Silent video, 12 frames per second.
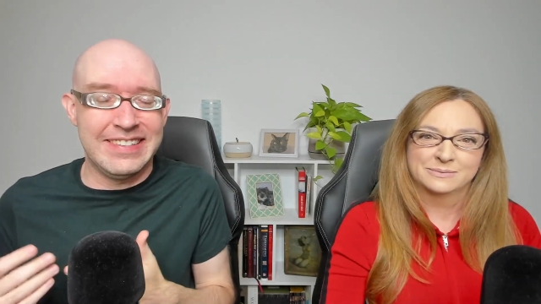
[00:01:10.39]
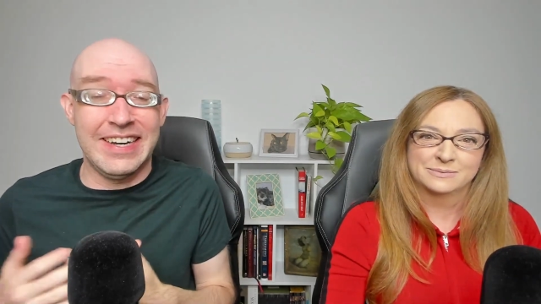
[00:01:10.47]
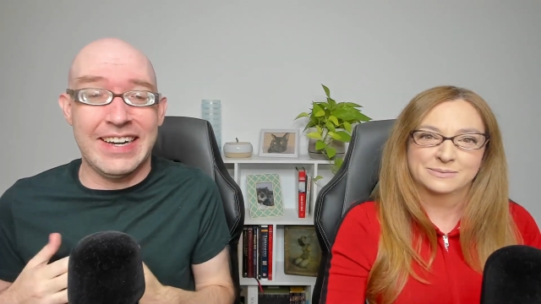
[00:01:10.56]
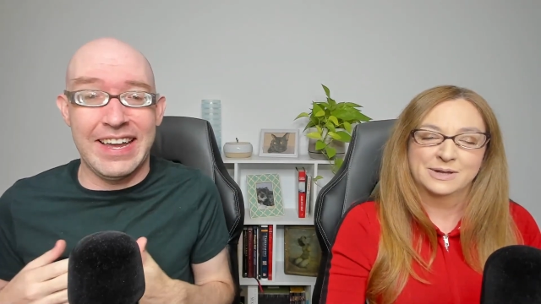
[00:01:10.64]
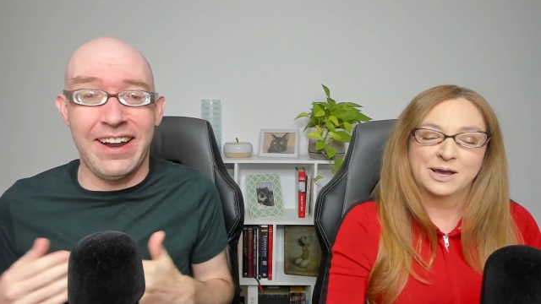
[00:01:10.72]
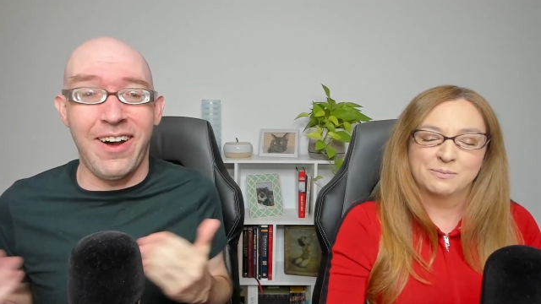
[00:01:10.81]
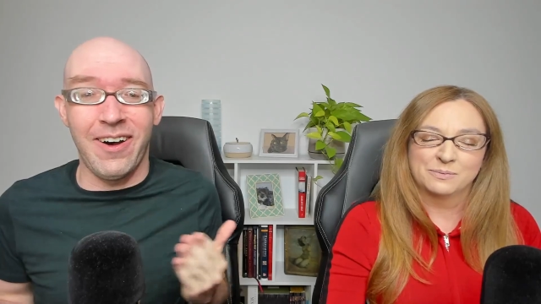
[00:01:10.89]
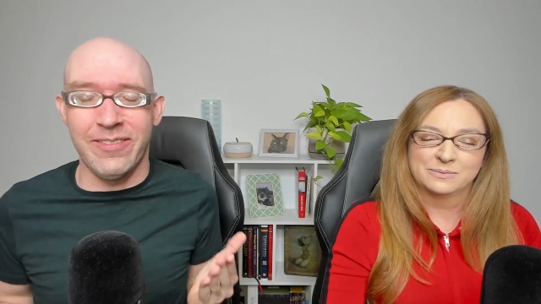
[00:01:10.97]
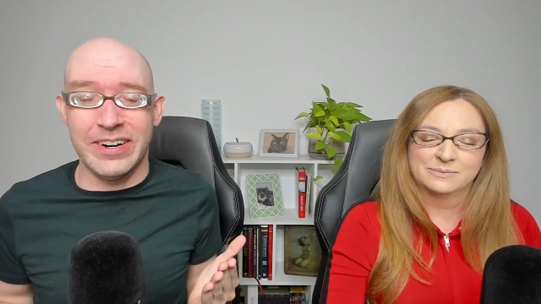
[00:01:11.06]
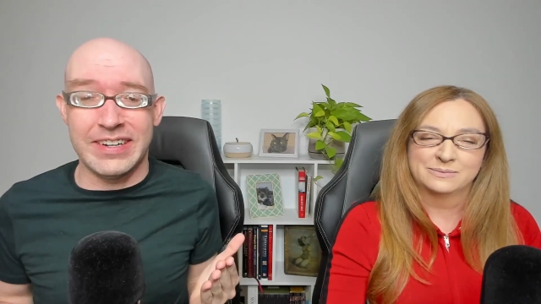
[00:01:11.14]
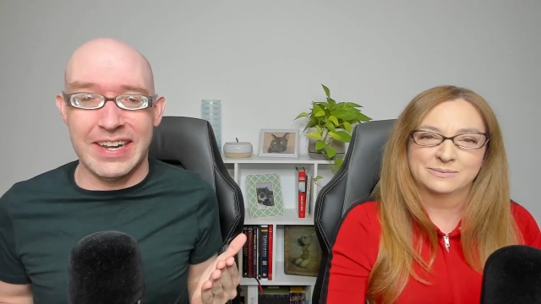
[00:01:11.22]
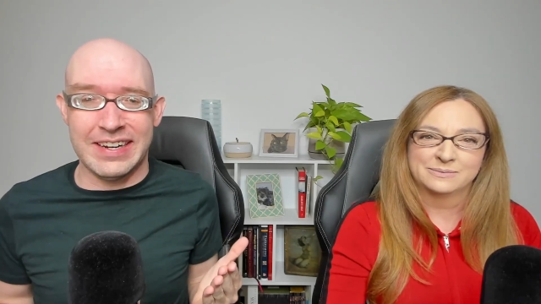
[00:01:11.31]
Speaker 1: Check out all of
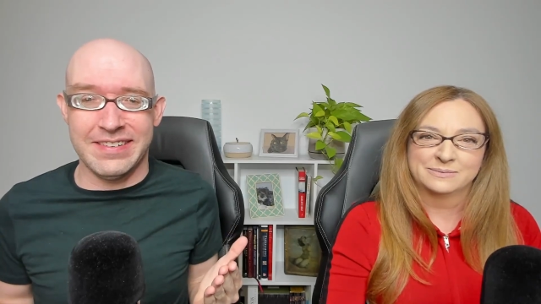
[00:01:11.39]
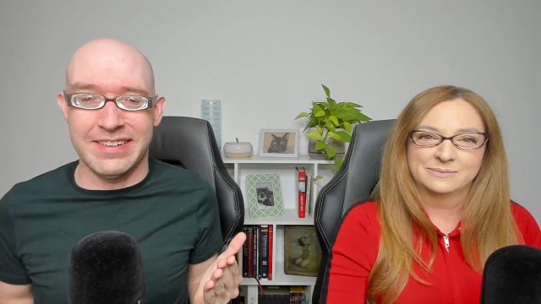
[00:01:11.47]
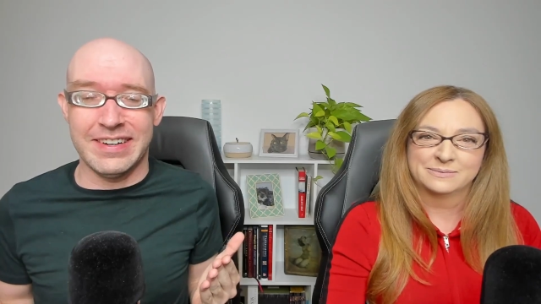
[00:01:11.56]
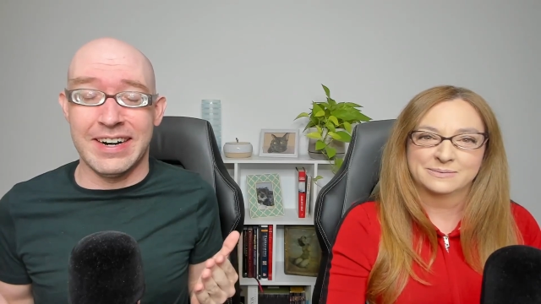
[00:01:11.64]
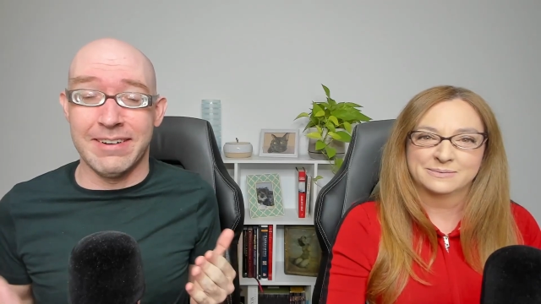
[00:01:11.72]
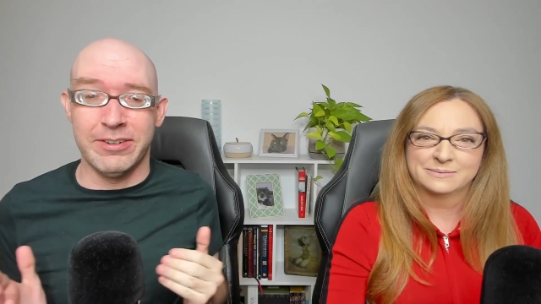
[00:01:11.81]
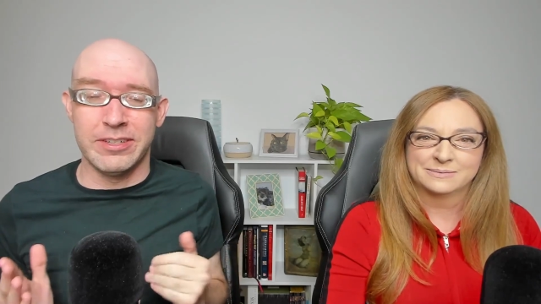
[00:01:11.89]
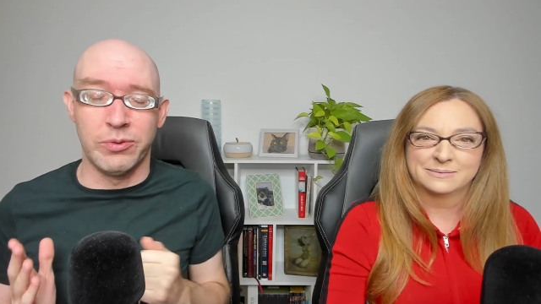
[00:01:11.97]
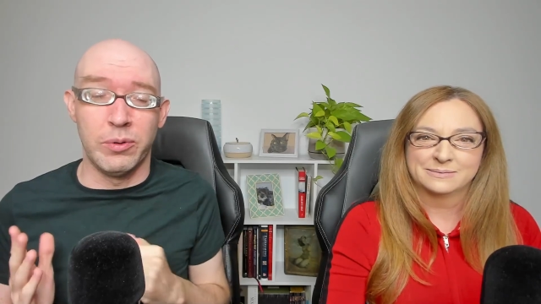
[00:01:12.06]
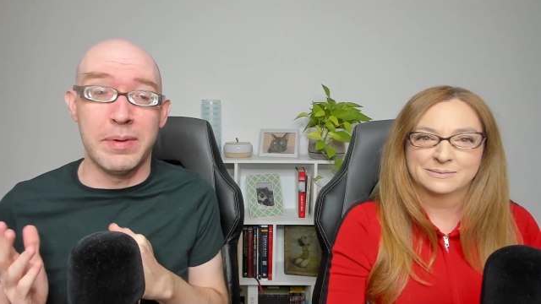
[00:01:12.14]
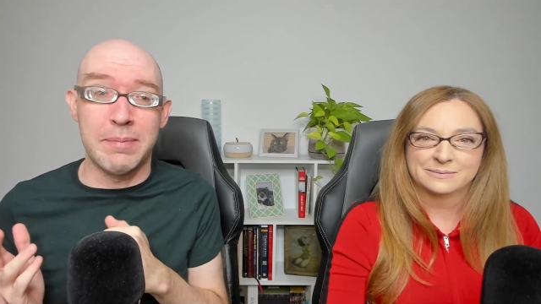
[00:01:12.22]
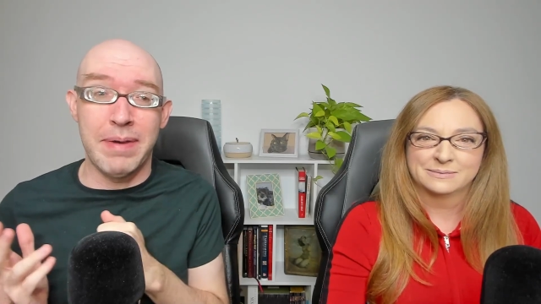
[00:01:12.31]
our Dexter coverage.
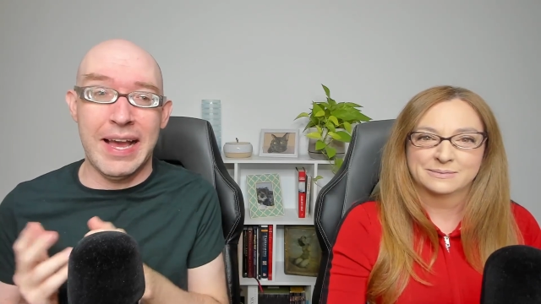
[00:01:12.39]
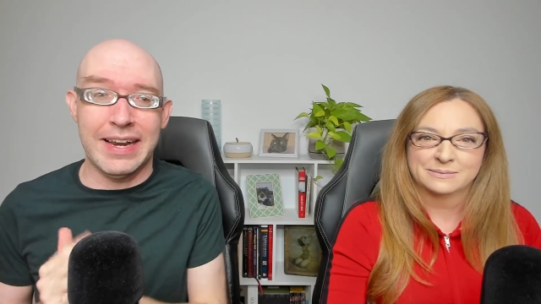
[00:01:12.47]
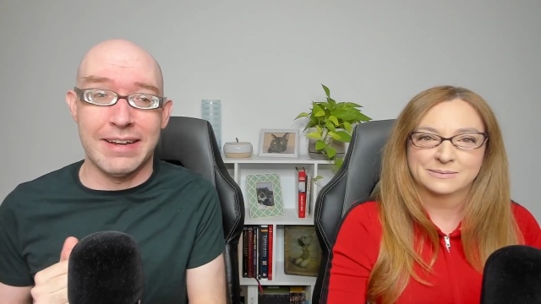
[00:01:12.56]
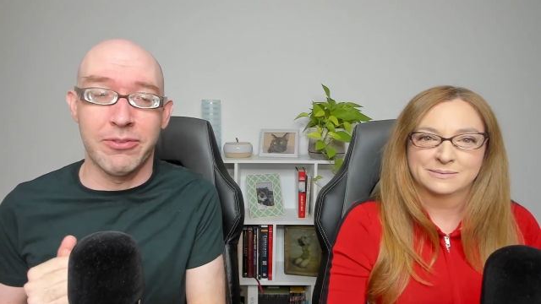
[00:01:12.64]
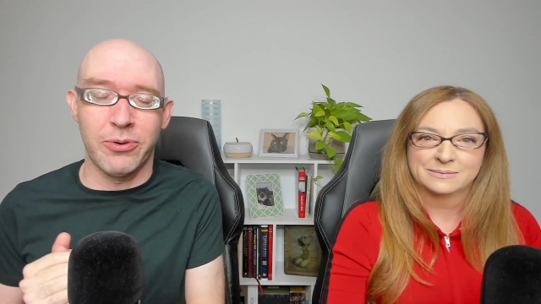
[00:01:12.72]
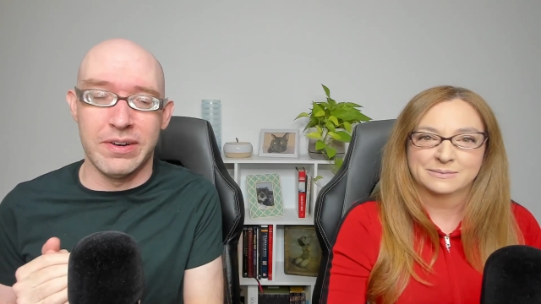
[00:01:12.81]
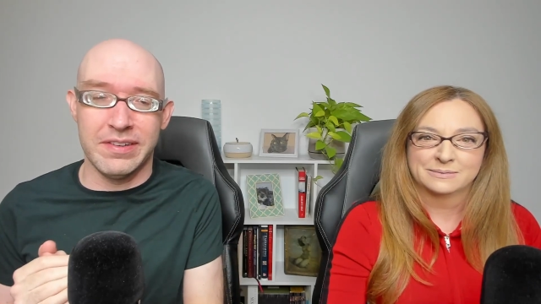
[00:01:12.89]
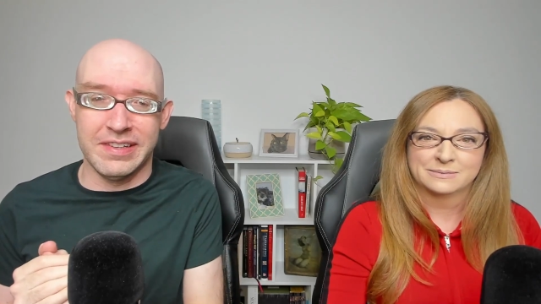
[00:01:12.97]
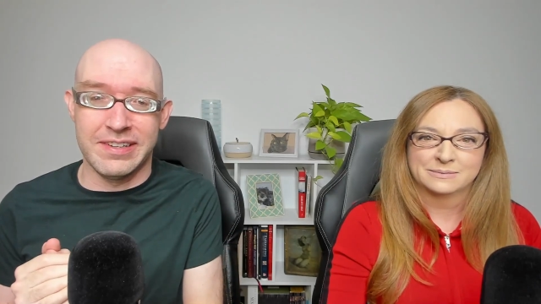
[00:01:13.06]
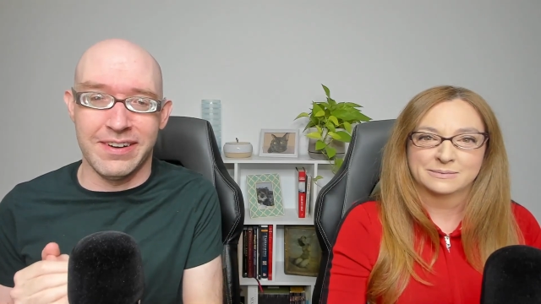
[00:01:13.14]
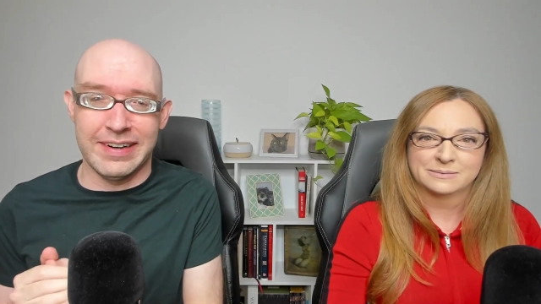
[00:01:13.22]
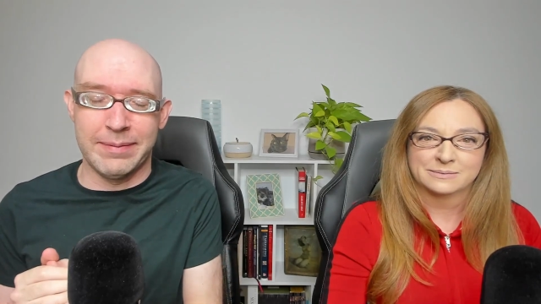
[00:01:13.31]
We'll be back, of course, to
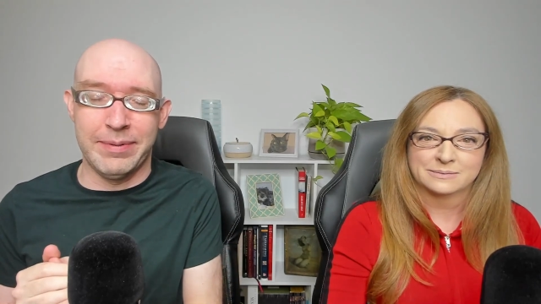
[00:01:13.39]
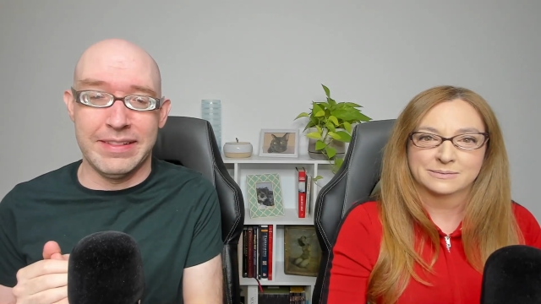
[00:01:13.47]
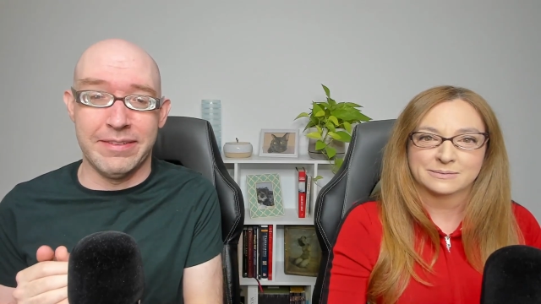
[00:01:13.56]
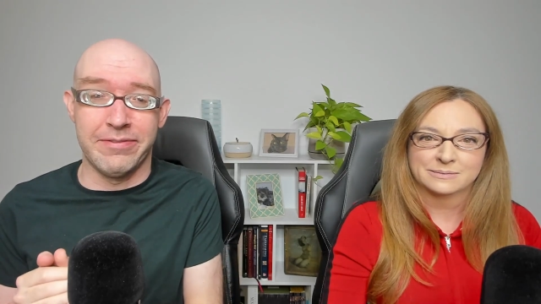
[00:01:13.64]
talk about the